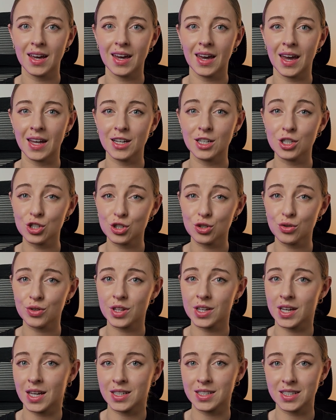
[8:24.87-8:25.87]
and ensure
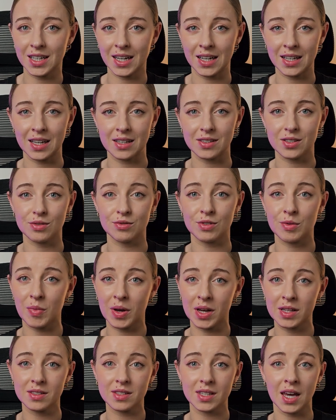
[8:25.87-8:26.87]
the NDIS
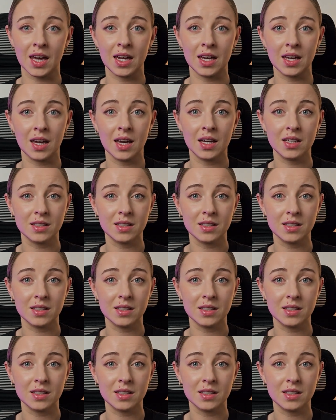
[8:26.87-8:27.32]
remains a